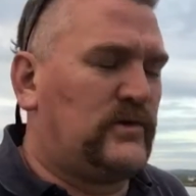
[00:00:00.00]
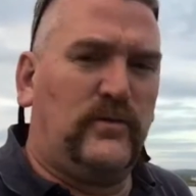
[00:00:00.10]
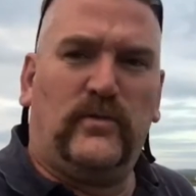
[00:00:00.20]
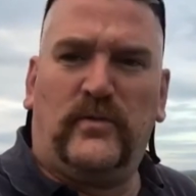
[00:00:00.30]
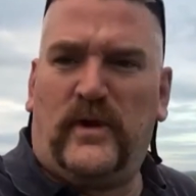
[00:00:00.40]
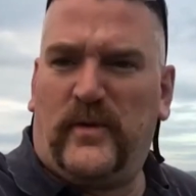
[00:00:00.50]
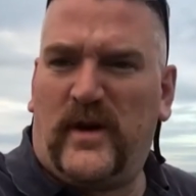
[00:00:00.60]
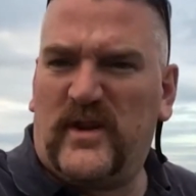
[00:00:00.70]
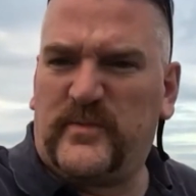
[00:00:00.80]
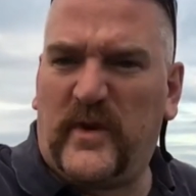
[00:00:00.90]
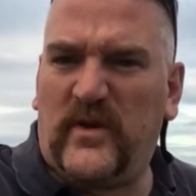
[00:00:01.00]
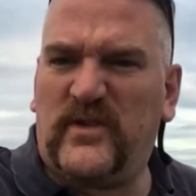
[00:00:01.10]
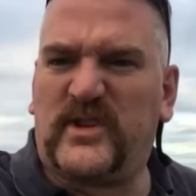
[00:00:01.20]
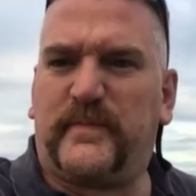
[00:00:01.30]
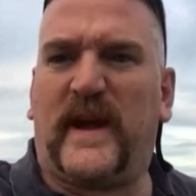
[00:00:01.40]
So here we are, it's about
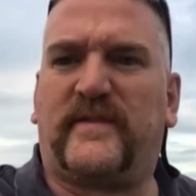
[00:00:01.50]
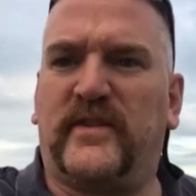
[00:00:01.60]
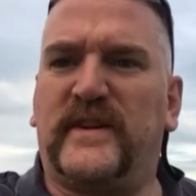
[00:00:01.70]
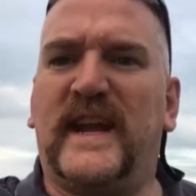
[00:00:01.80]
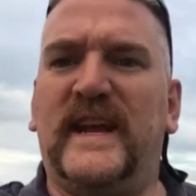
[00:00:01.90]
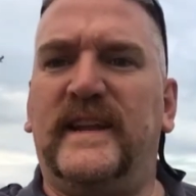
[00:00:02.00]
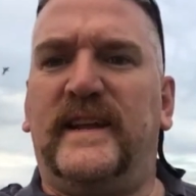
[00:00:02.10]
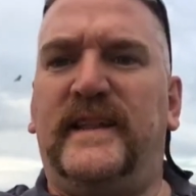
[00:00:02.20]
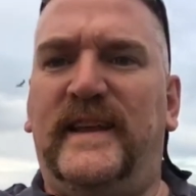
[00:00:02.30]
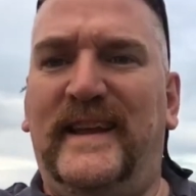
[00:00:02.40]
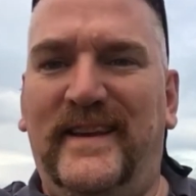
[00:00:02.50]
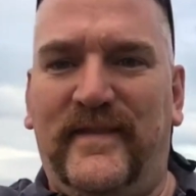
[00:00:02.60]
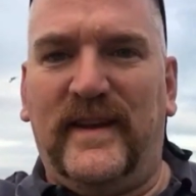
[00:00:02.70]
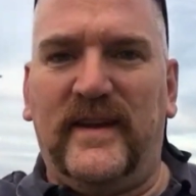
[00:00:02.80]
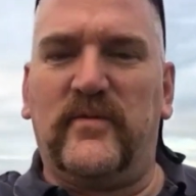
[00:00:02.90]
just after 9 in the
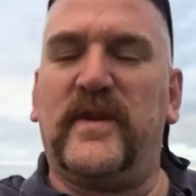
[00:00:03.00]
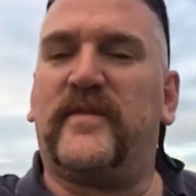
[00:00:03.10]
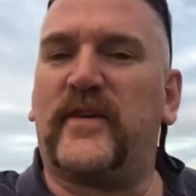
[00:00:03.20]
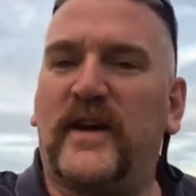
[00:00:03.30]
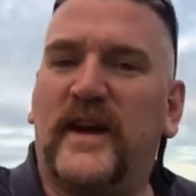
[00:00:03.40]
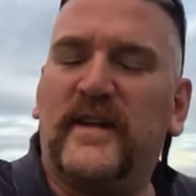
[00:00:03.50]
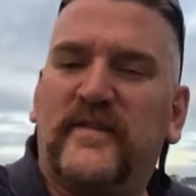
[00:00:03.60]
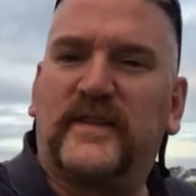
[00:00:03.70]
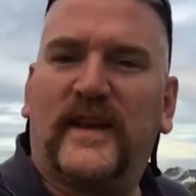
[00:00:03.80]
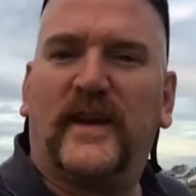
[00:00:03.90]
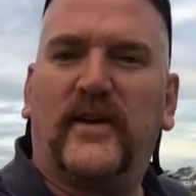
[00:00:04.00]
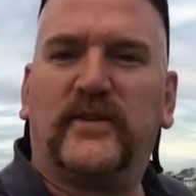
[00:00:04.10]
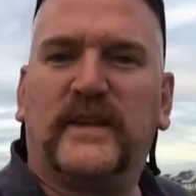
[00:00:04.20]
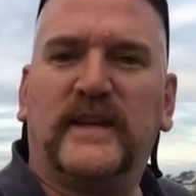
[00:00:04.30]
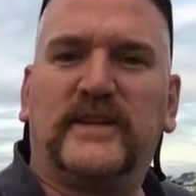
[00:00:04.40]
evening. We have arrived at our
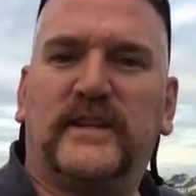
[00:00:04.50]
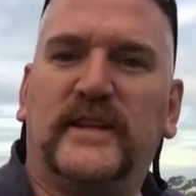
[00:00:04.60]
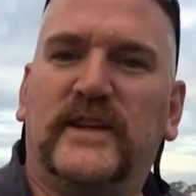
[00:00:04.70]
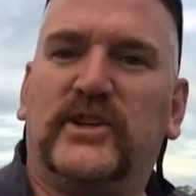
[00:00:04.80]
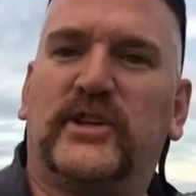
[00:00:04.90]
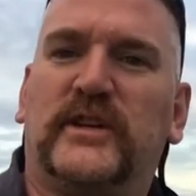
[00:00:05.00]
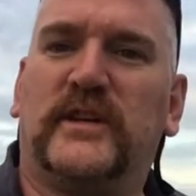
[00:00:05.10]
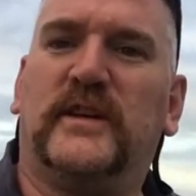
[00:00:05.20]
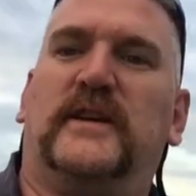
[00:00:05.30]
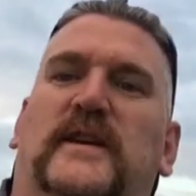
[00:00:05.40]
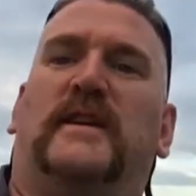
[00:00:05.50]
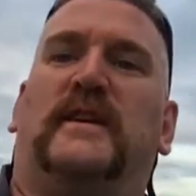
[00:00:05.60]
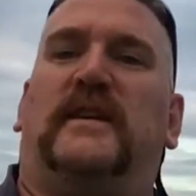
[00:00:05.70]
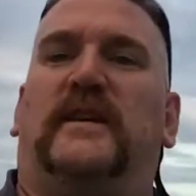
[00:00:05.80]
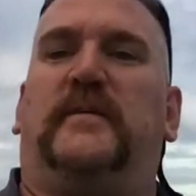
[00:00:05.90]
destination,
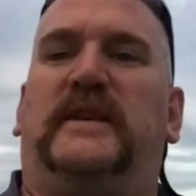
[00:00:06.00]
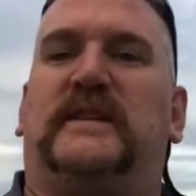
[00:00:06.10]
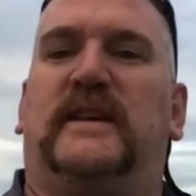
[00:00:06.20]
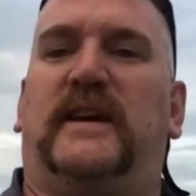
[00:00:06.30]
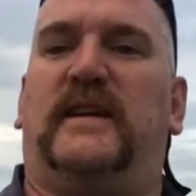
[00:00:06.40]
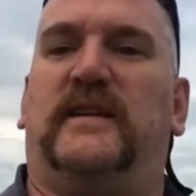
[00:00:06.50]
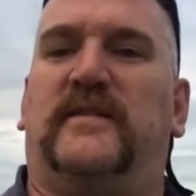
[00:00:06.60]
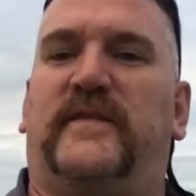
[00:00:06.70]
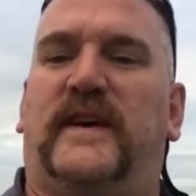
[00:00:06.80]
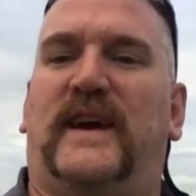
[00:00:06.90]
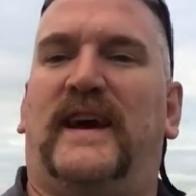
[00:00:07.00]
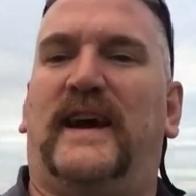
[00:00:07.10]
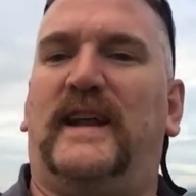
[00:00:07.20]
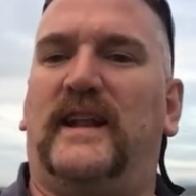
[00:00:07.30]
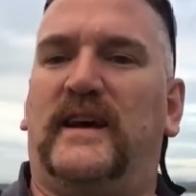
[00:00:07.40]
amazing island of
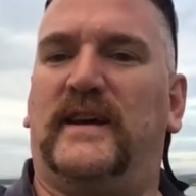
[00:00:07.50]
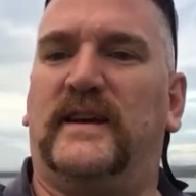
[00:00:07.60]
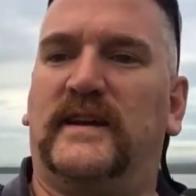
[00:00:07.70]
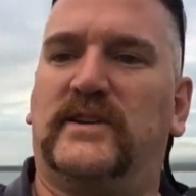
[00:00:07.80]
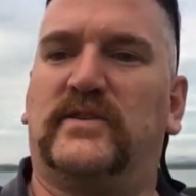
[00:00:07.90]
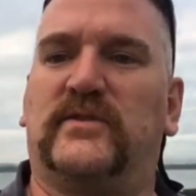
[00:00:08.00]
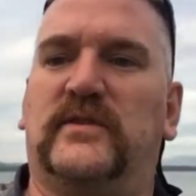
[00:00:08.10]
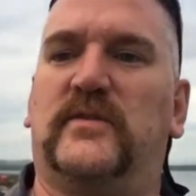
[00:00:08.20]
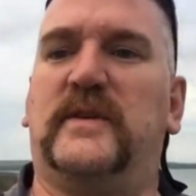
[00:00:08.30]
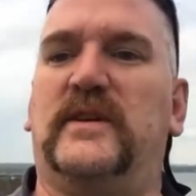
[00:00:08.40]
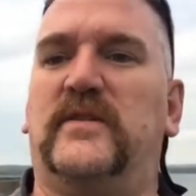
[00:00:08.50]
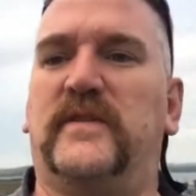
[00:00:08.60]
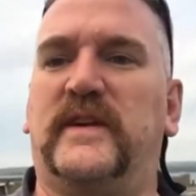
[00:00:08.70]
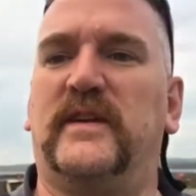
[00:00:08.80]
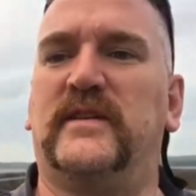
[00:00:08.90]
Islay. So way over
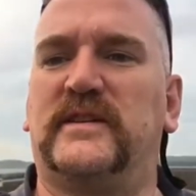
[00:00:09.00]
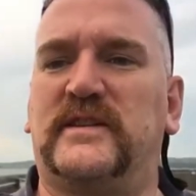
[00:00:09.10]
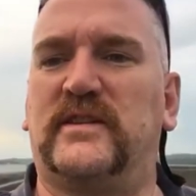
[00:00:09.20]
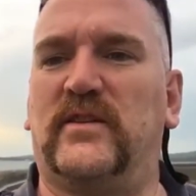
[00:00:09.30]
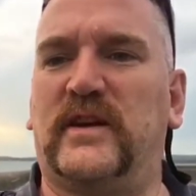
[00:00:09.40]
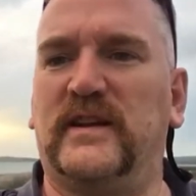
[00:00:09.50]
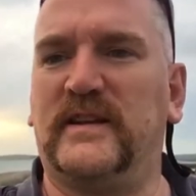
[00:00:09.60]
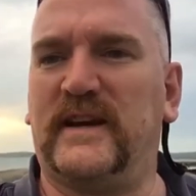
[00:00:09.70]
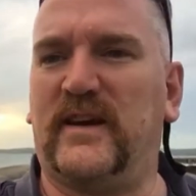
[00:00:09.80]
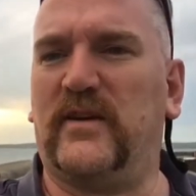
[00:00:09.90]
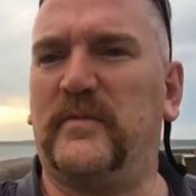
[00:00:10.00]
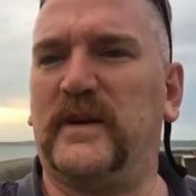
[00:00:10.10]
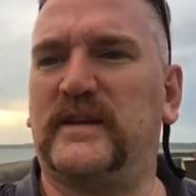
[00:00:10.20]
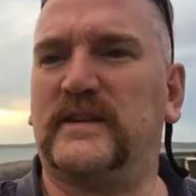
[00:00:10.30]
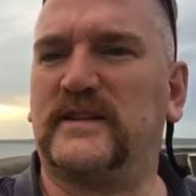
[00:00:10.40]
here, this is Lochindal, but
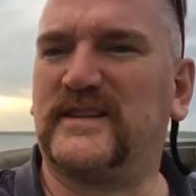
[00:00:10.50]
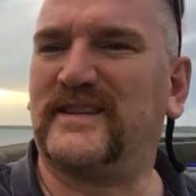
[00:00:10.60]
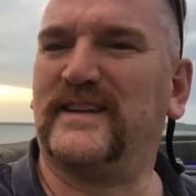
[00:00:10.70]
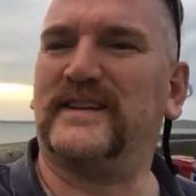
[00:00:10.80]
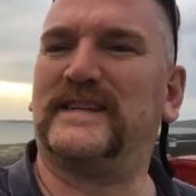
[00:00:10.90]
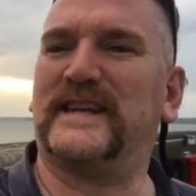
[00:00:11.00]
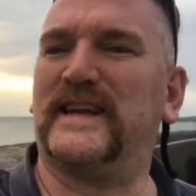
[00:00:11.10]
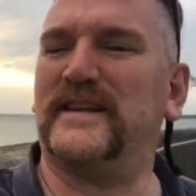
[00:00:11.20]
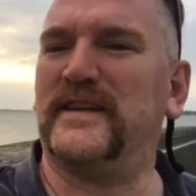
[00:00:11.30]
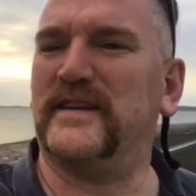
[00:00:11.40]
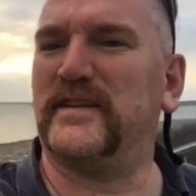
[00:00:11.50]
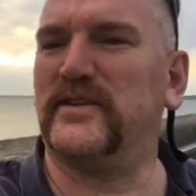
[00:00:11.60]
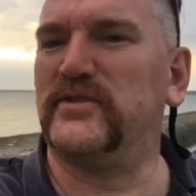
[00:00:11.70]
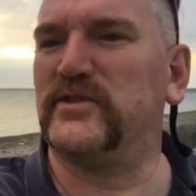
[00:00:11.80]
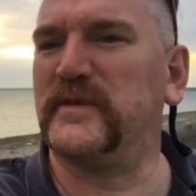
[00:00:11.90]
sun setting, nothing
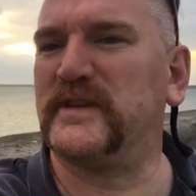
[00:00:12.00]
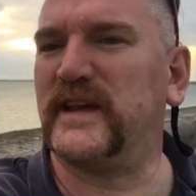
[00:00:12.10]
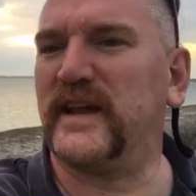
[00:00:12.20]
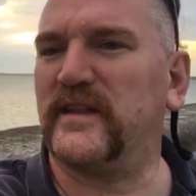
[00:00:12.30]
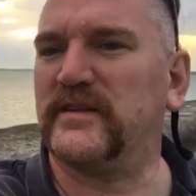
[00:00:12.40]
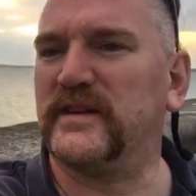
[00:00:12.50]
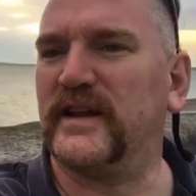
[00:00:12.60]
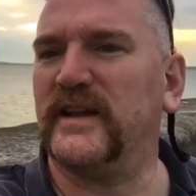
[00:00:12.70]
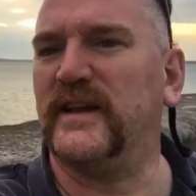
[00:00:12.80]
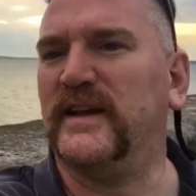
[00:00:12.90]
too spectacular tonight.